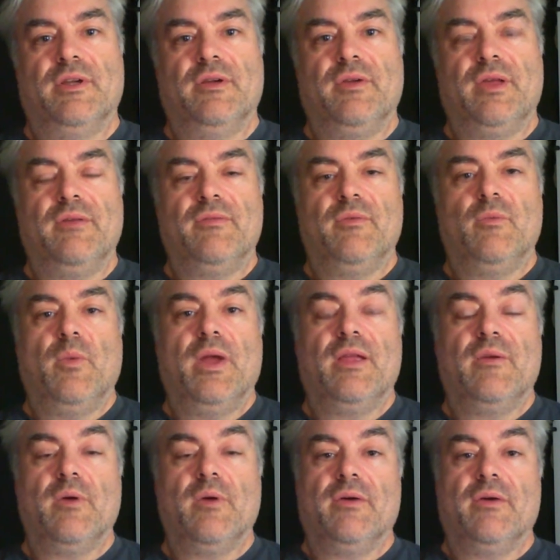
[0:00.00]
given where
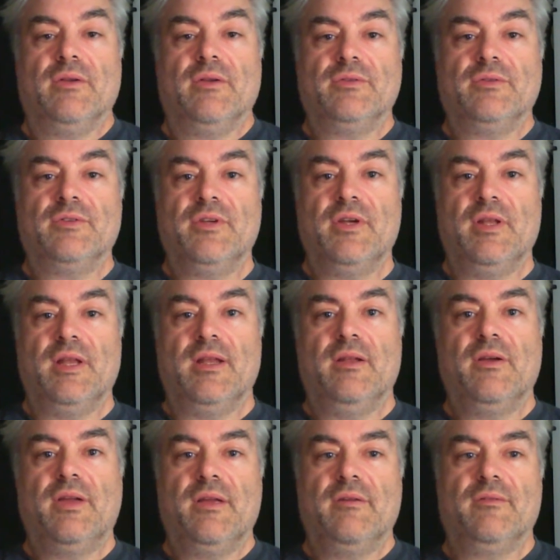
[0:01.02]
you are in your journey
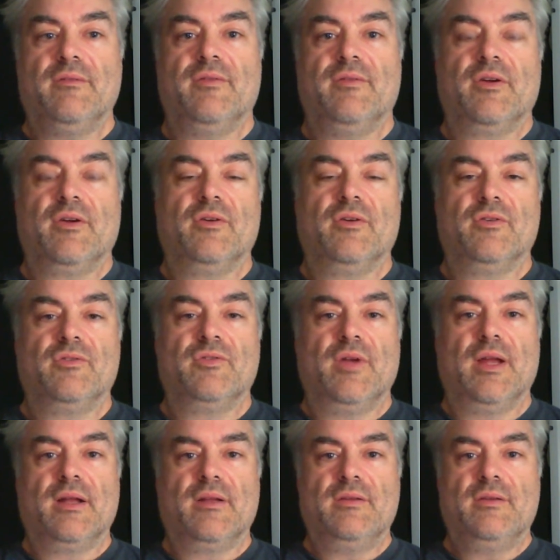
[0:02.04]
looking for a
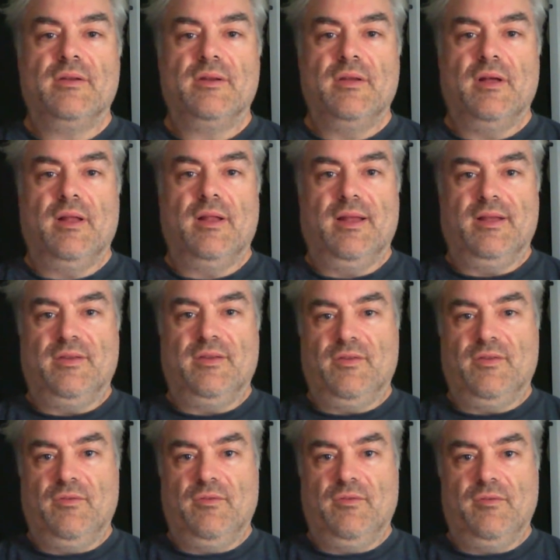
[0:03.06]
contract,
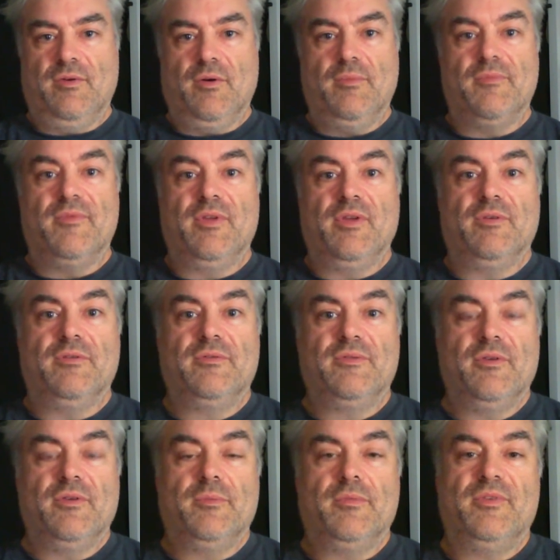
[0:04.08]
that's obviously
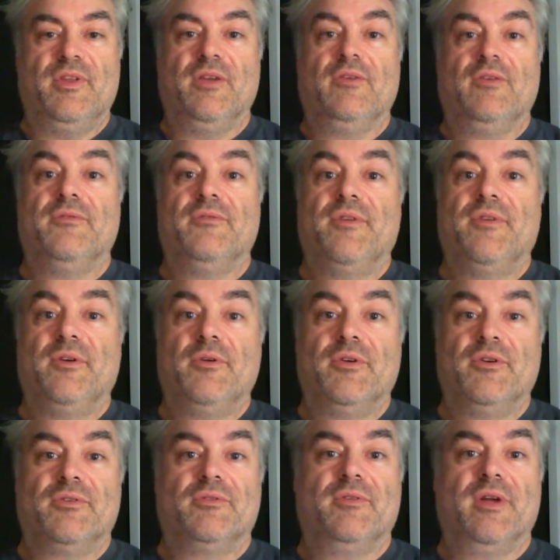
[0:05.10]
your
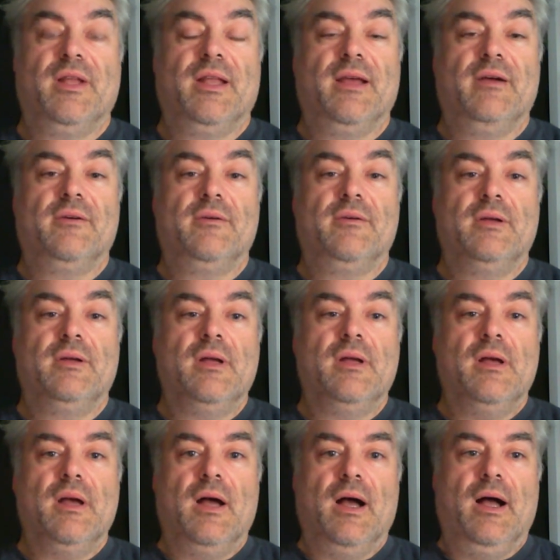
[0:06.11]
focus right now.
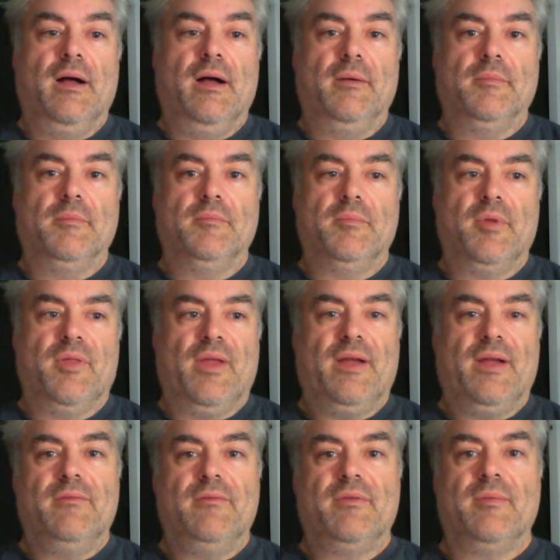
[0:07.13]
But
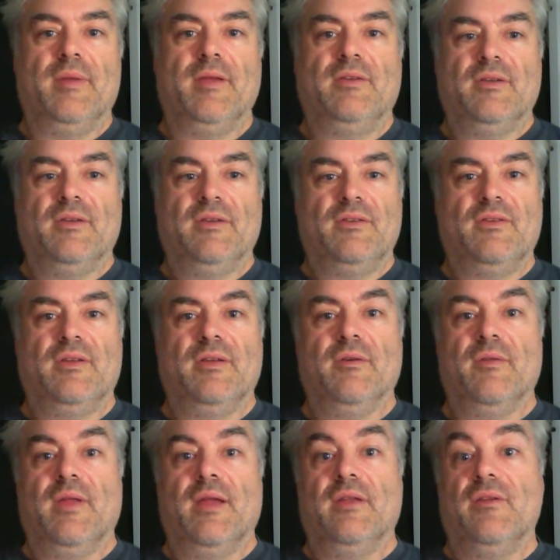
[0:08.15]
that information is still
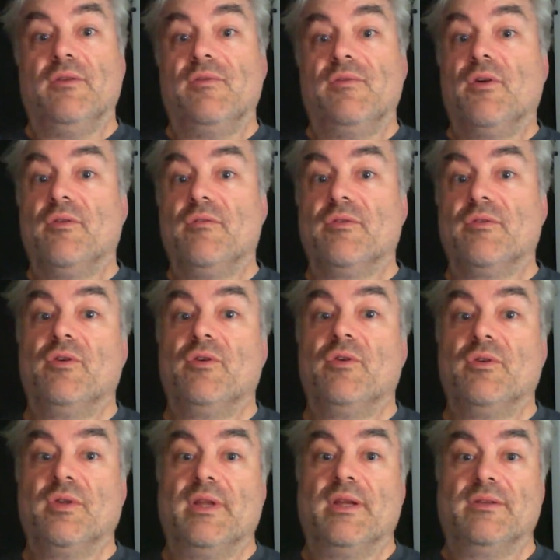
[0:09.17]
there. And you've got the
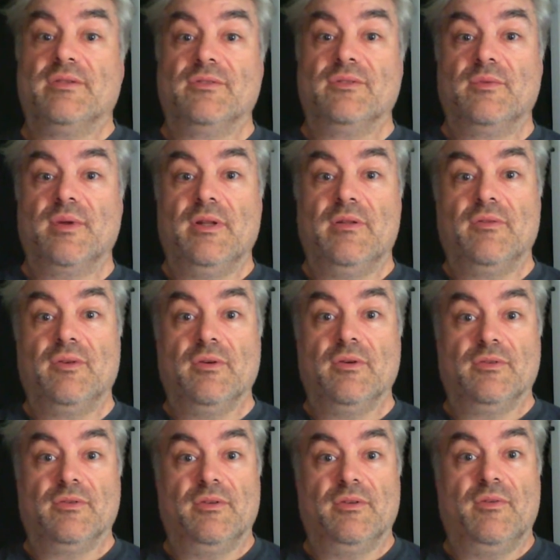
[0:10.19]
recordings as well, of
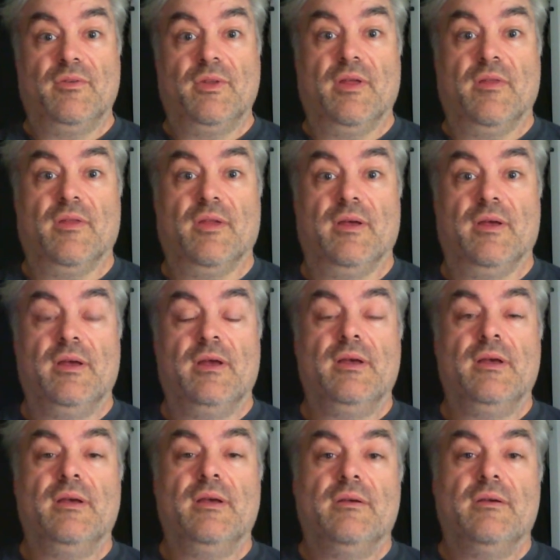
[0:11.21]
course, of the other
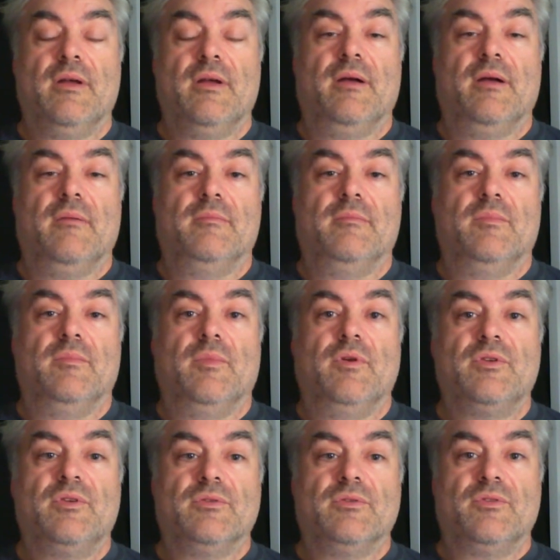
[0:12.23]

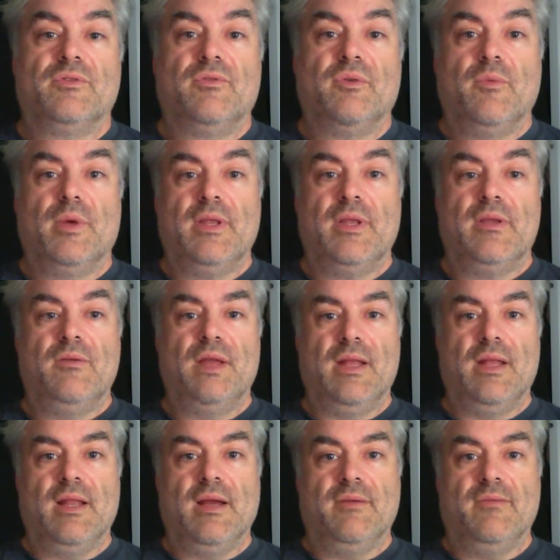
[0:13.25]
modules for when you
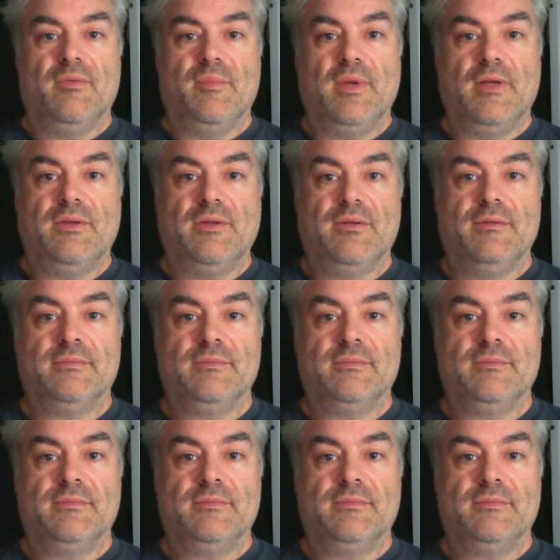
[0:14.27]
need that information.